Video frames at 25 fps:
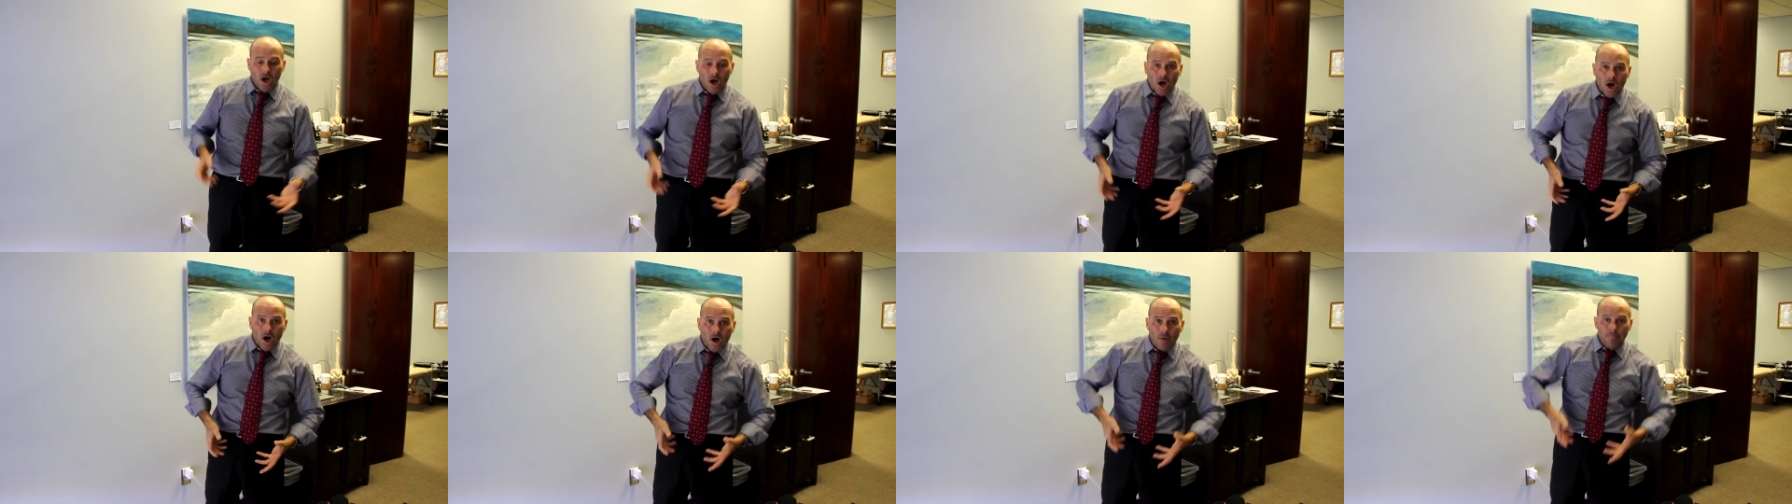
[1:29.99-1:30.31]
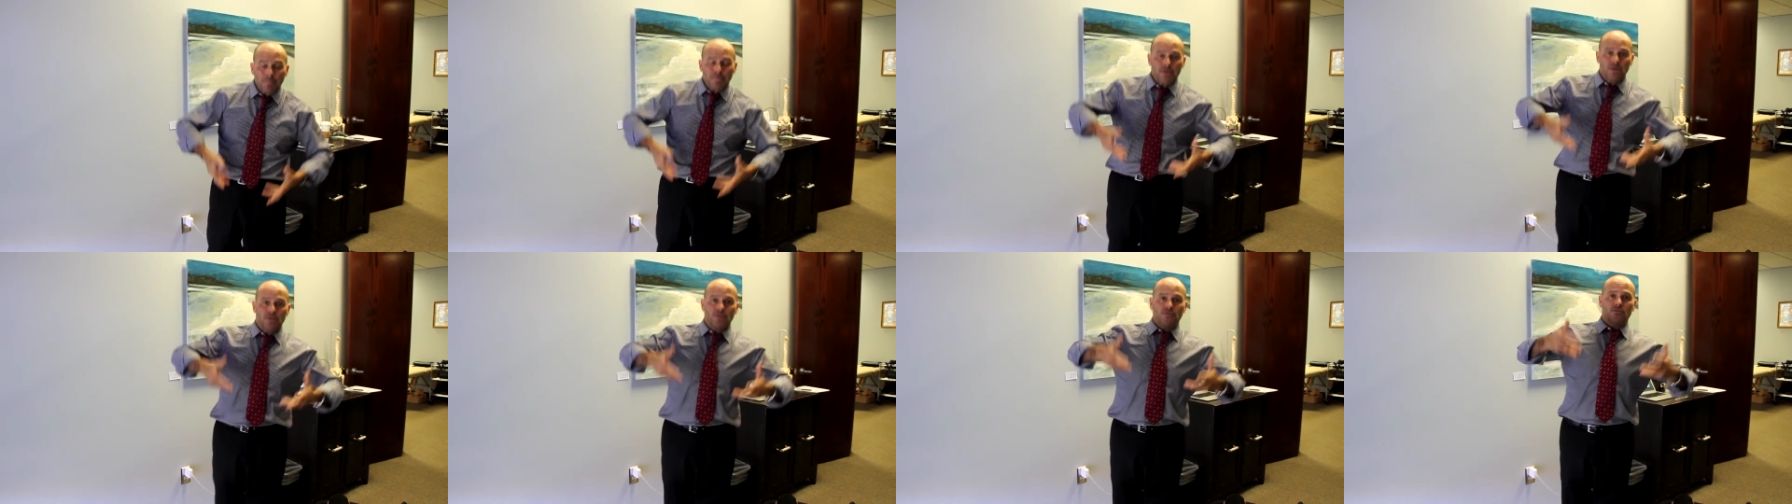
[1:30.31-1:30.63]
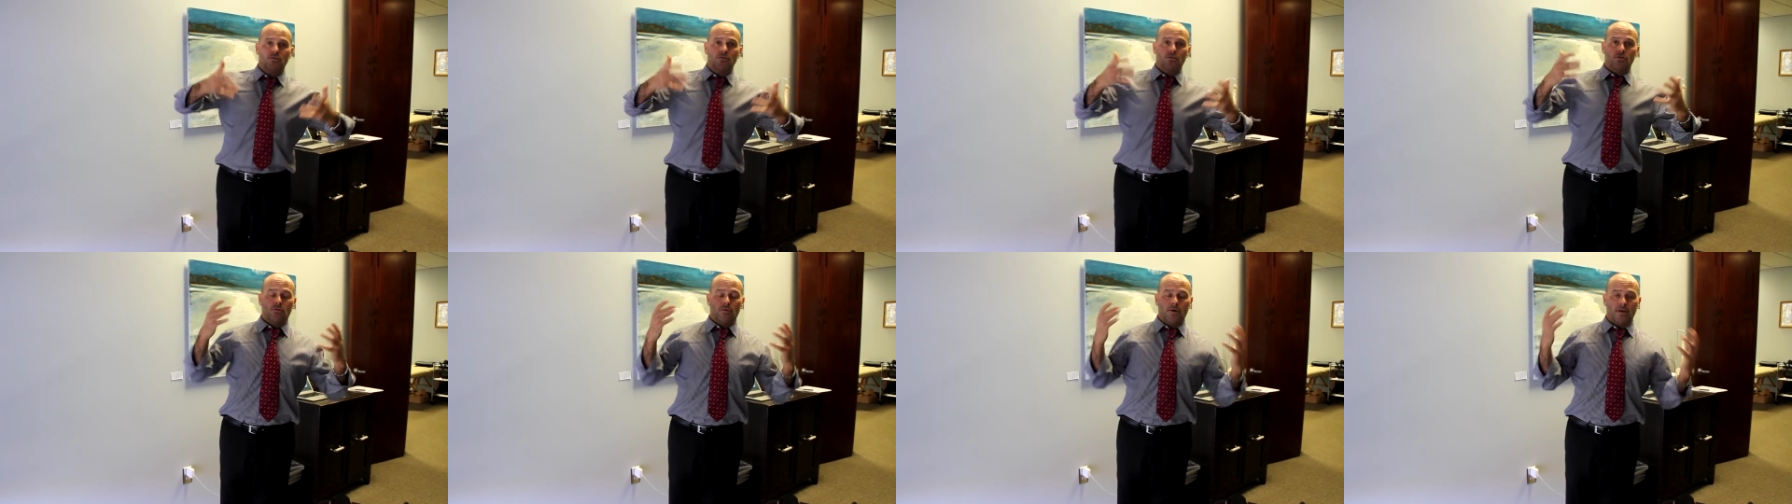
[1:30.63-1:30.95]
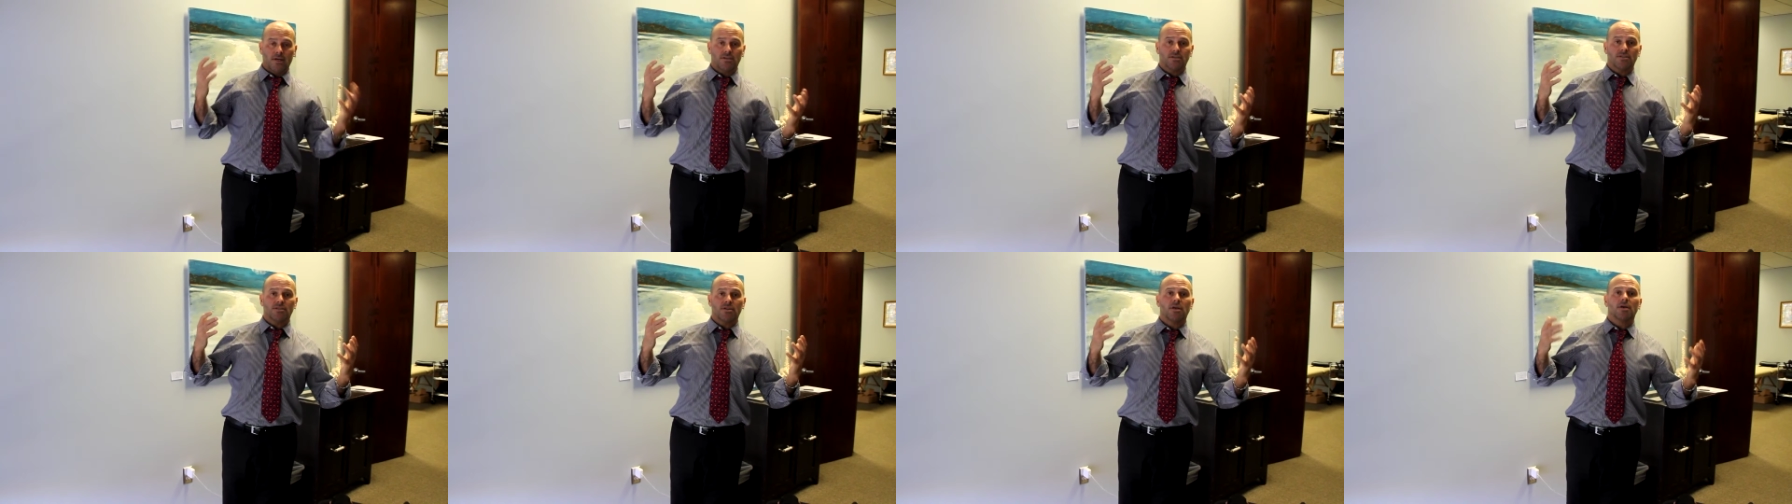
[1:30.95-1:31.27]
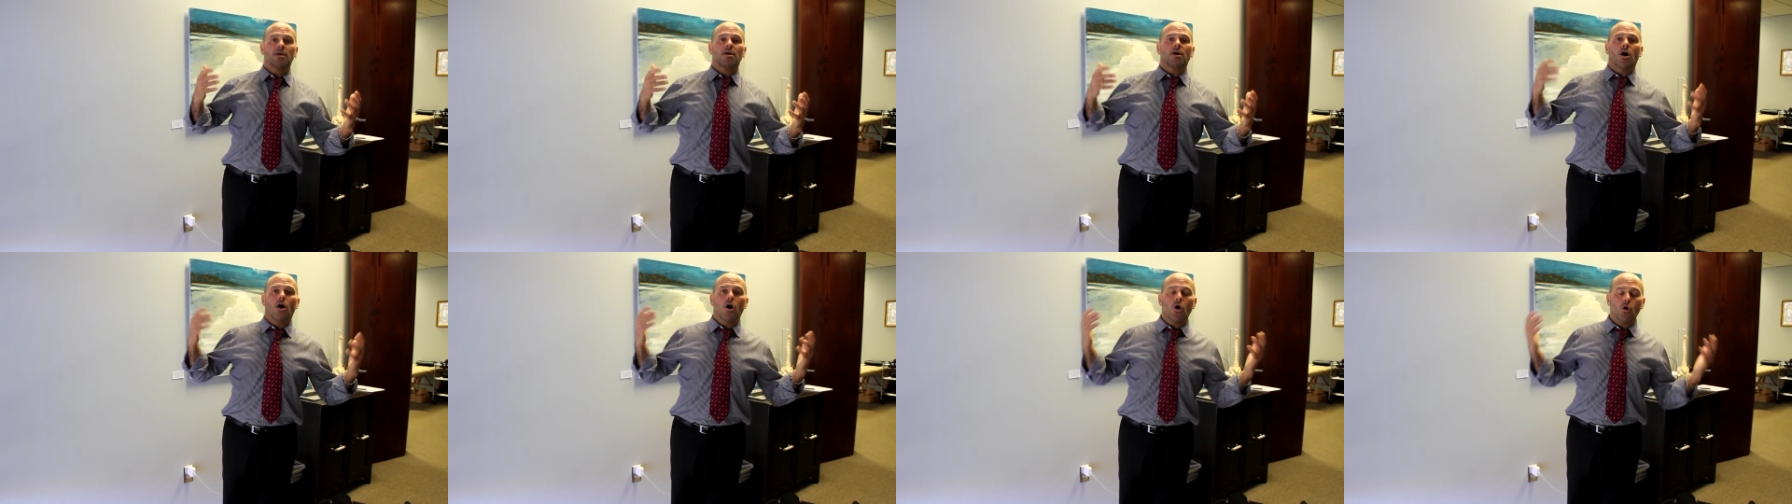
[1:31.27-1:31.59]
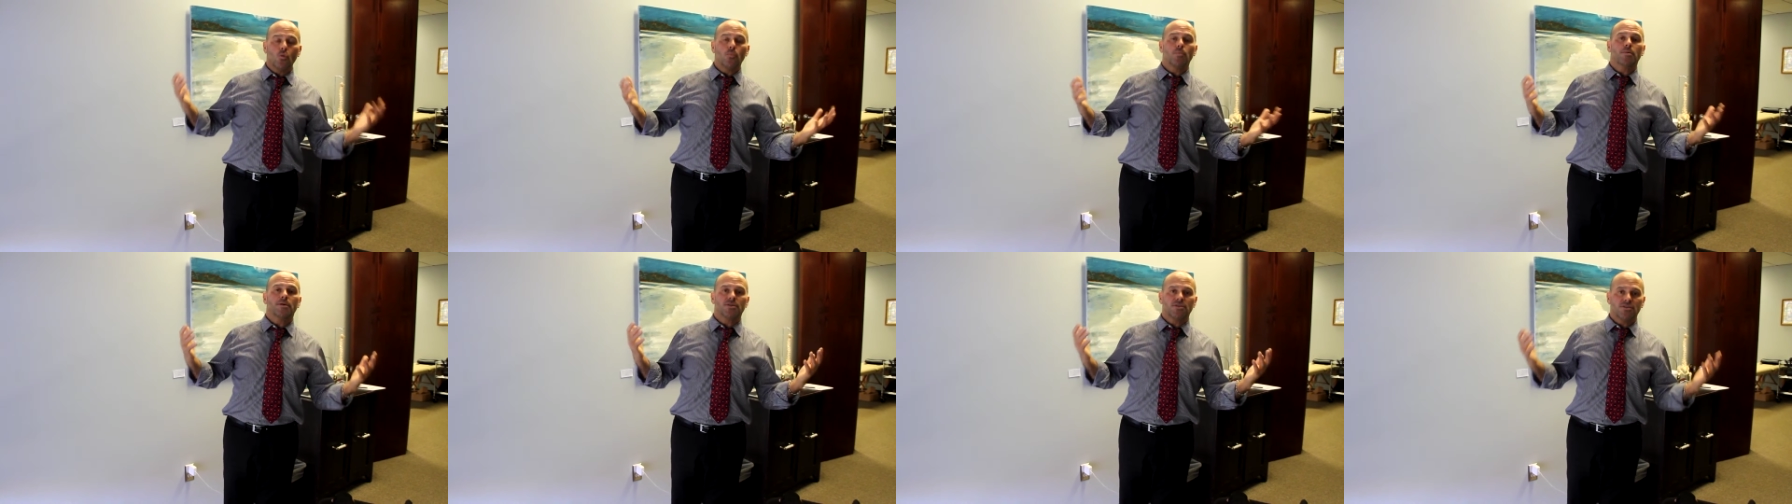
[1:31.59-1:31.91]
up into its open